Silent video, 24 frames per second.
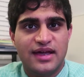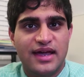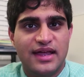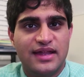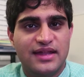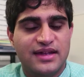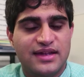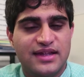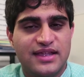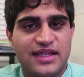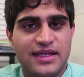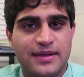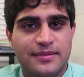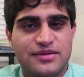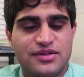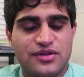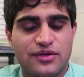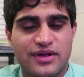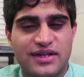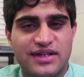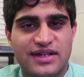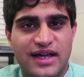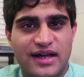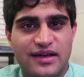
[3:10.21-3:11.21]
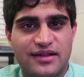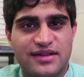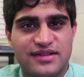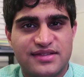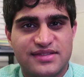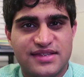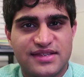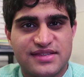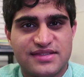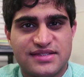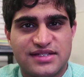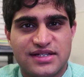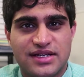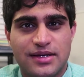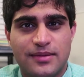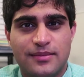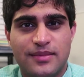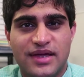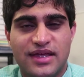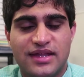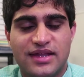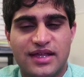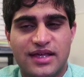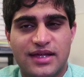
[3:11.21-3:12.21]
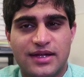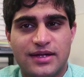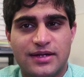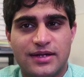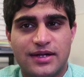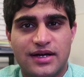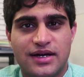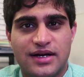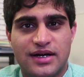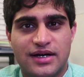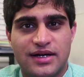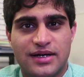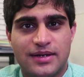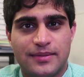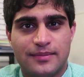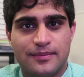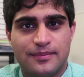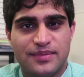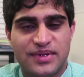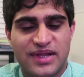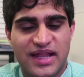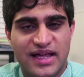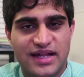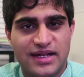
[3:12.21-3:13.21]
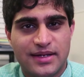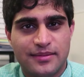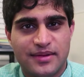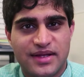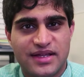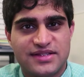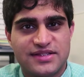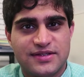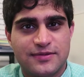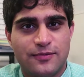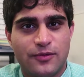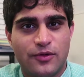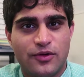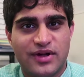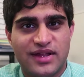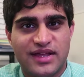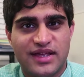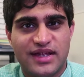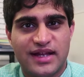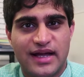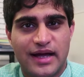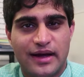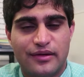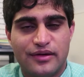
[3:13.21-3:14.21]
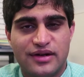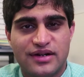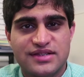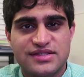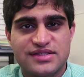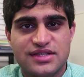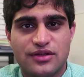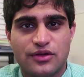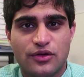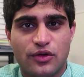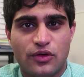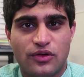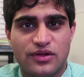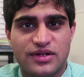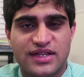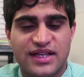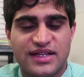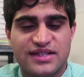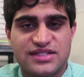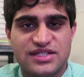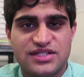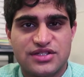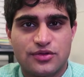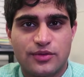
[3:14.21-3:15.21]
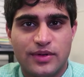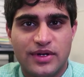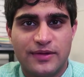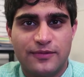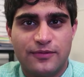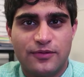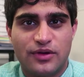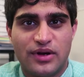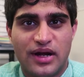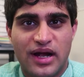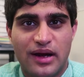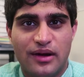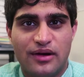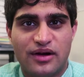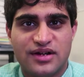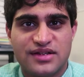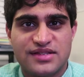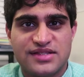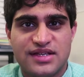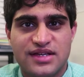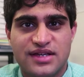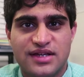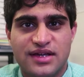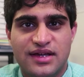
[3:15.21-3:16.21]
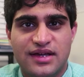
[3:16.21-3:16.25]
And then it keeps going down the system, and then Platinum gets it 48 hours, Gold gets it 24 hours,